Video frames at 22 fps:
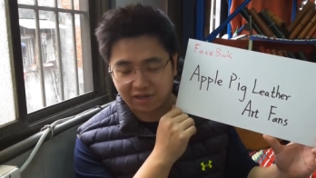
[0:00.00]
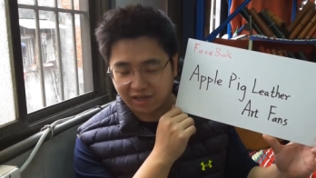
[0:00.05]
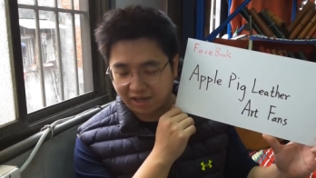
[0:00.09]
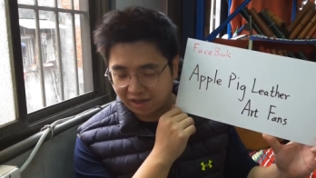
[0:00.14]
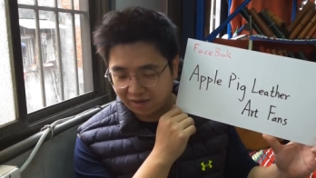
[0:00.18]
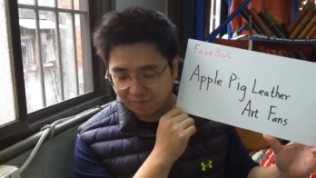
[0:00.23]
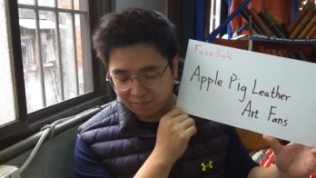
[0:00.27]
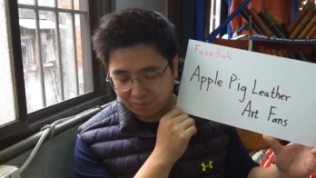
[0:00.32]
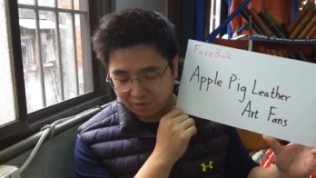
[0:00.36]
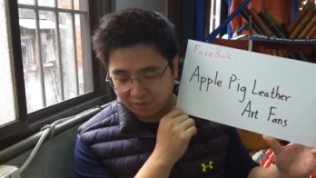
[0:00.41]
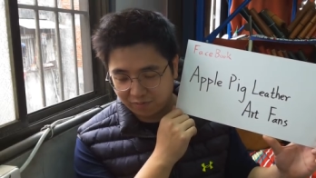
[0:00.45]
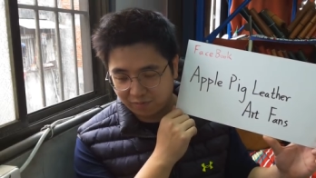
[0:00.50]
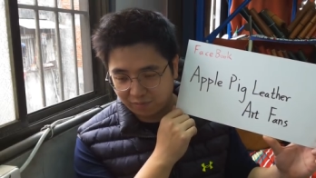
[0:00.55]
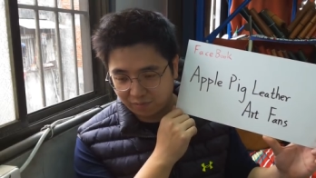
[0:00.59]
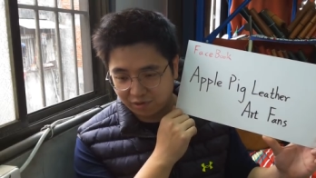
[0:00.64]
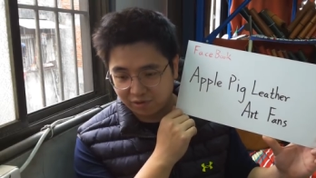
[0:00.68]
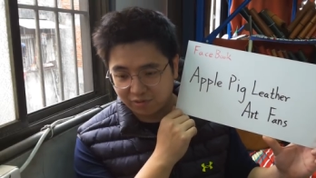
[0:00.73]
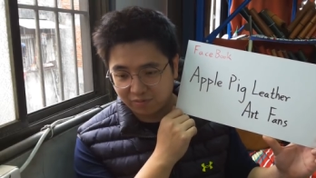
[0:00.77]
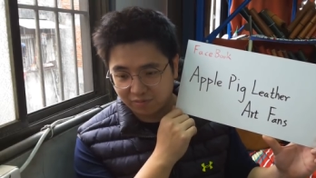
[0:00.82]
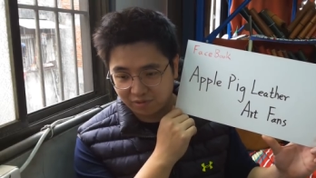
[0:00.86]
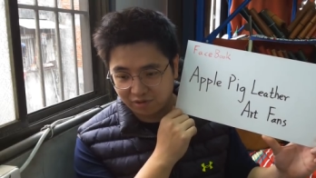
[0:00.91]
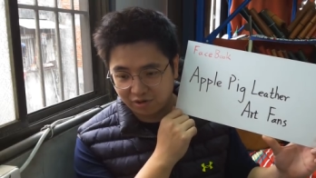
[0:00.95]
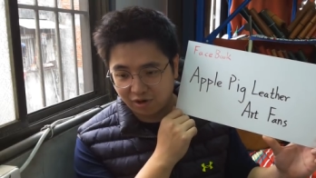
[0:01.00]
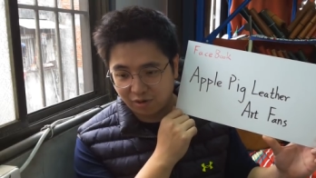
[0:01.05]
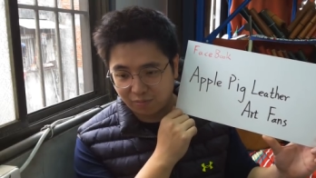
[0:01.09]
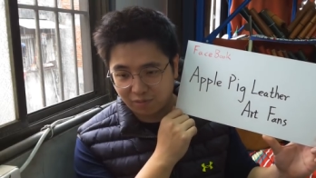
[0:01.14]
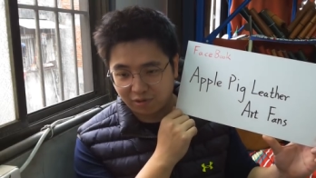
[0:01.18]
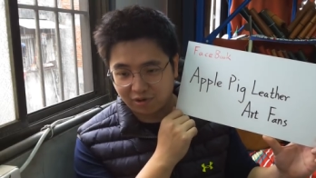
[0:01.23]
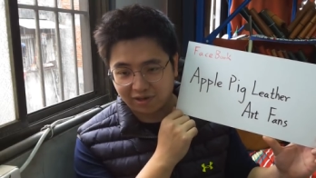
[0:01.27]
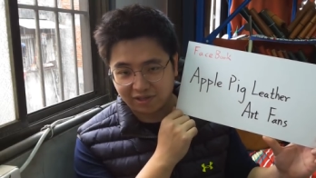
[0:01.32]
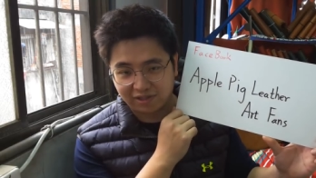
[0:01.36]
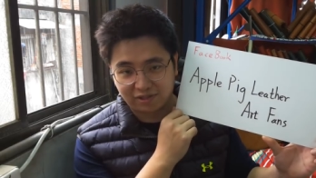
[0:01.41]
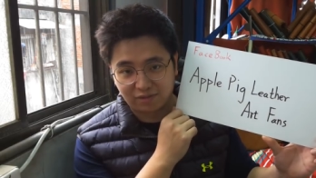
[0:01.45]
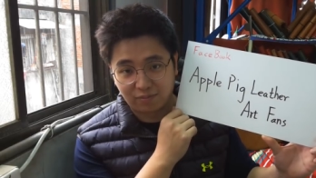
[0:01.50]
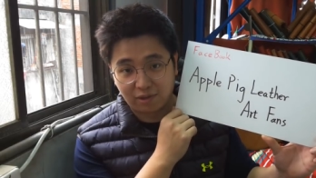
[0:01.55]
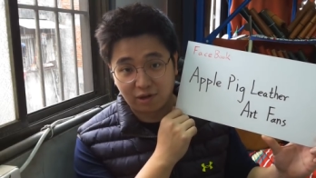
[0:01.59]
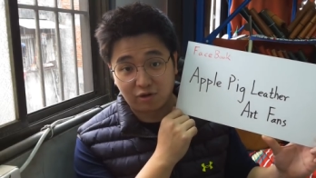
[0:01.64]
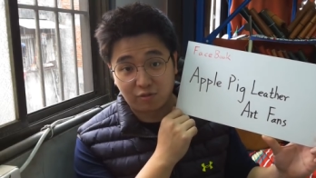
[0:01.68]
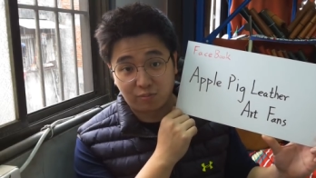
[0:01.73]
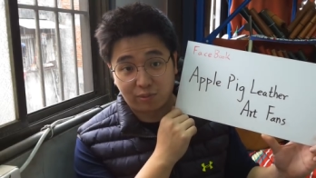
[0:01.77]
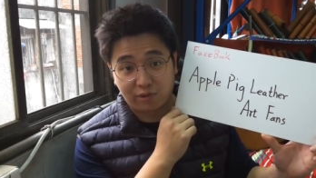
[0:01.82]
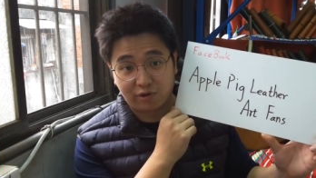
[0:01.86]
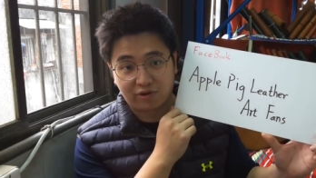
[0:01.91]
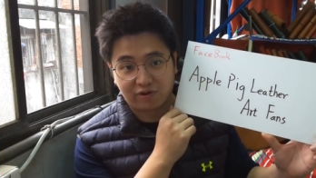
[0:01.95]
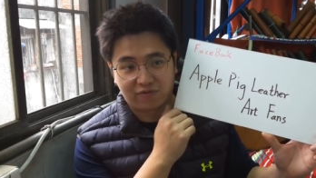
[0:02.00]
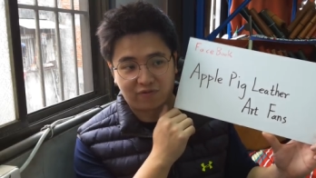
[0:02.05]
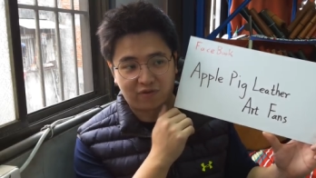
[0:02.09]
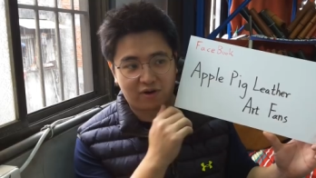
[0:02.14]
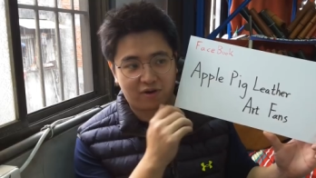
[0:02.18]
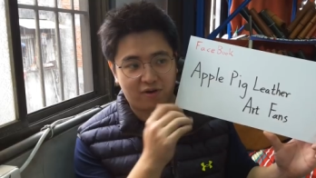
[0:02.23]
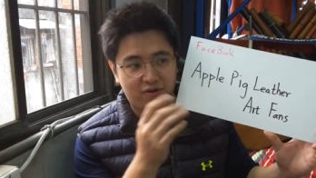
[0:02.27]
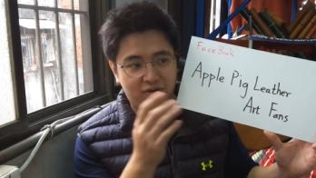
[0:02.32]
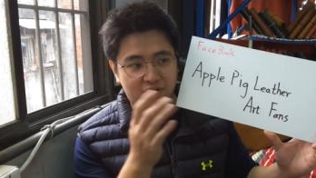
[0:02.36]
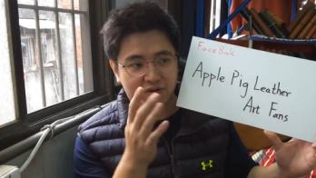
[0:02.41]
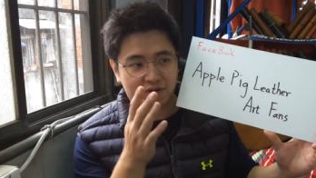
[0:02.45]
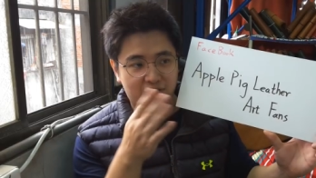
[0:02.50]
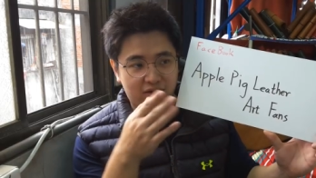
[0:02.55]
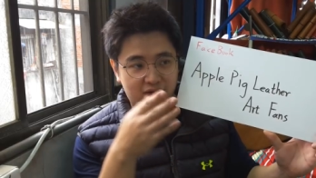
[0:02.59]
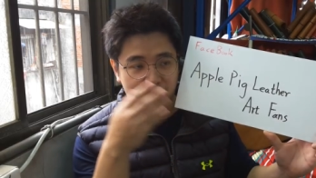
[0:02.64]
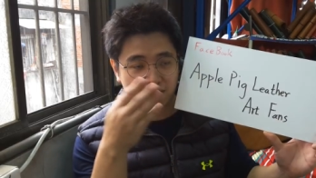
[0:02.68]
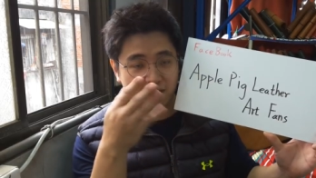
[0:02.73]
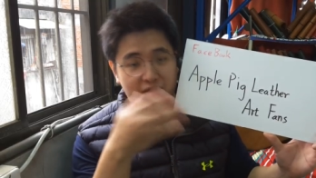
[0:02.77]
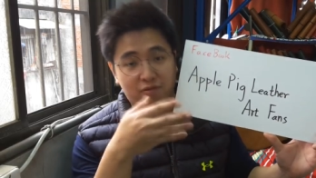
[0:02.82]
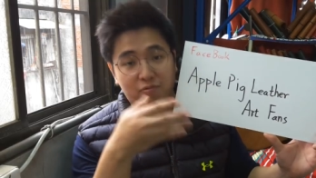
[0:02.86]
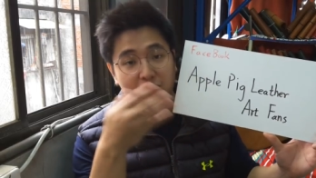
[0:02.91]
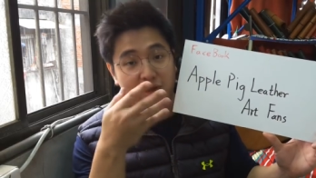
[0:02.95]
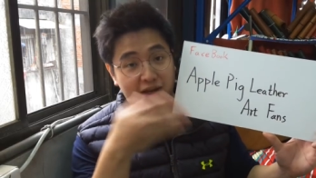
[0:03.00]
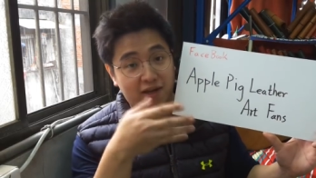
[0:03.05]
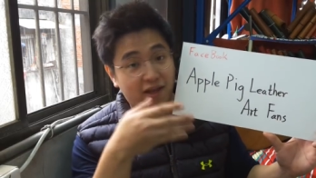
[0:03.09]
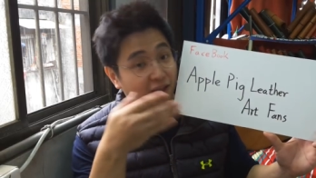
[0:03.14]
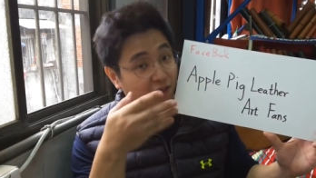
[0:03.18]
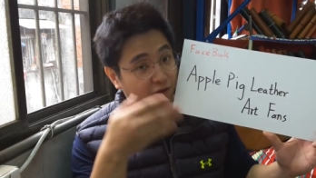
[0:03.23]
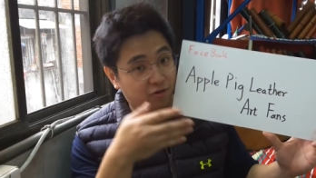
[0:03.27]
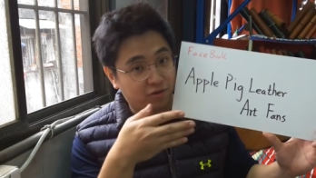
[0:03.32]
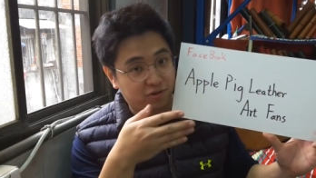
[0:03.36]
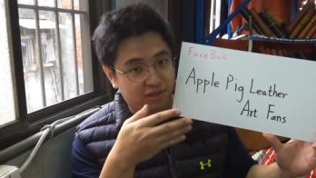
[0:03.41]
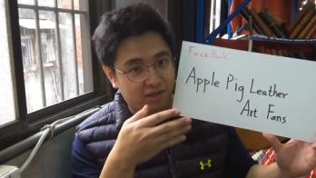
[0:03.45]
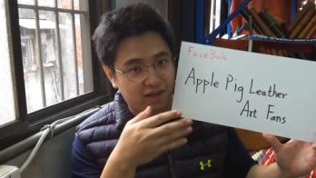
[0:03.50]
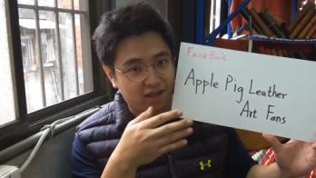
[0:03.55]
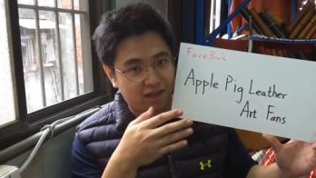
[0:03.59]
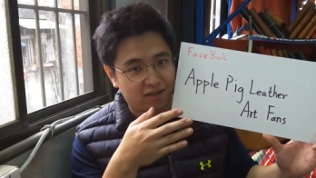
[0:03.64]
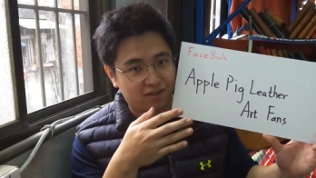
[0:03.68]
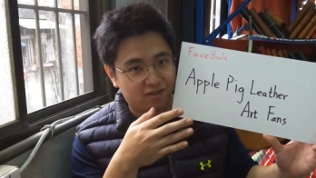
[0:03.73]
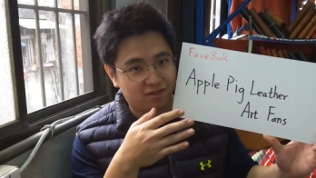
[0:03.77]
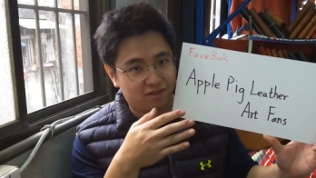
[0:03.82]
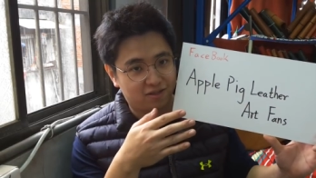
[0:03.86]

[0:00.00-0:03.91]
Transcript: Their notebook is very beautiful, the way they're using it.